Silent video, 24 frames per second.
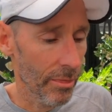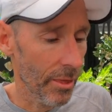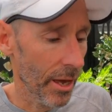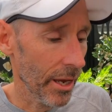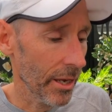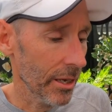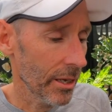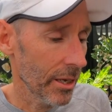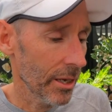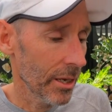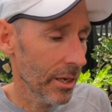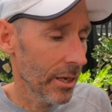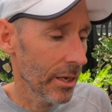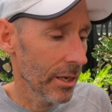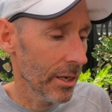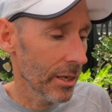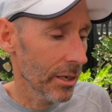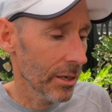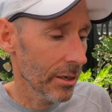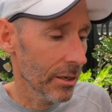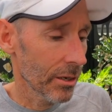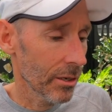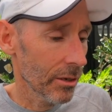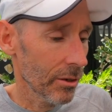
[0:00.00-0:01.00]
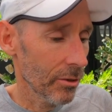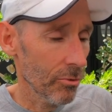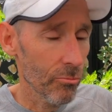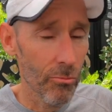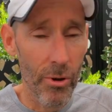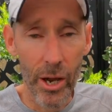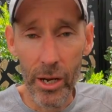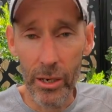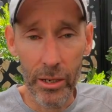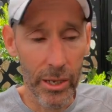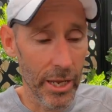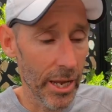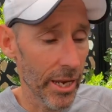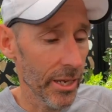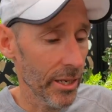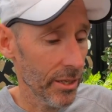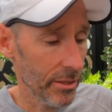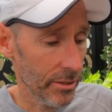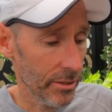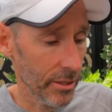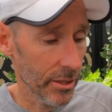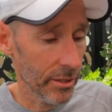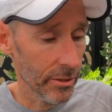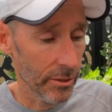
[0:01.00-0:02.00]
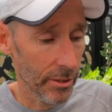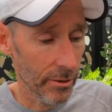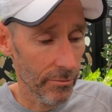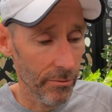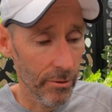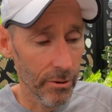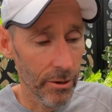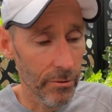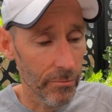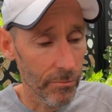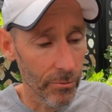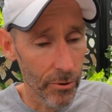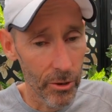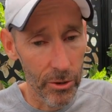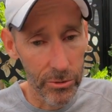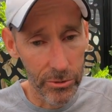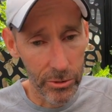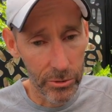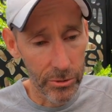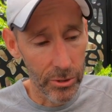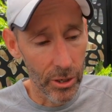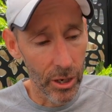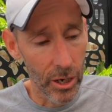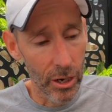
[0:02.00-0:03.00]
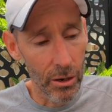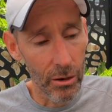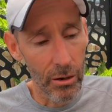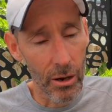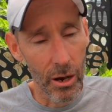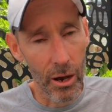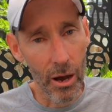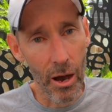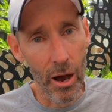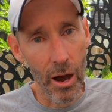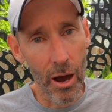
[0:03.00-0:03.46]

They can run anything. They're very versatile.